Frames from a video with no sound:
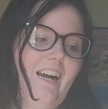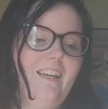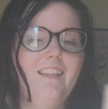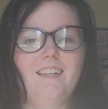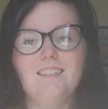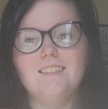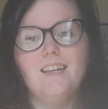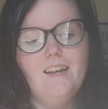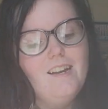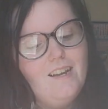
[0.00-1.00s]
try these.
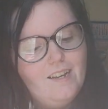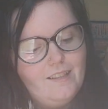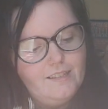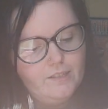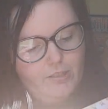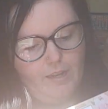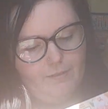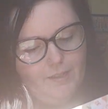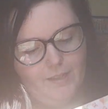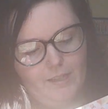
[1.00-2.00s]
These are
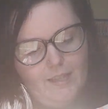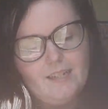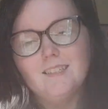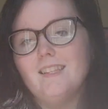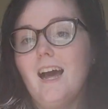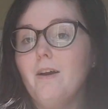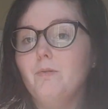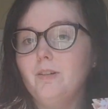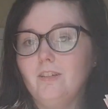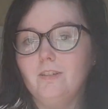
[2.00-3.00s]
definitely things that I
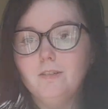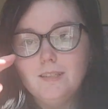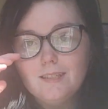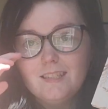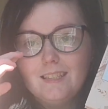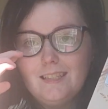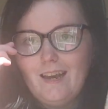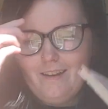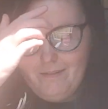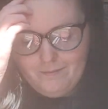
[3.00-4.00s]
will use. So,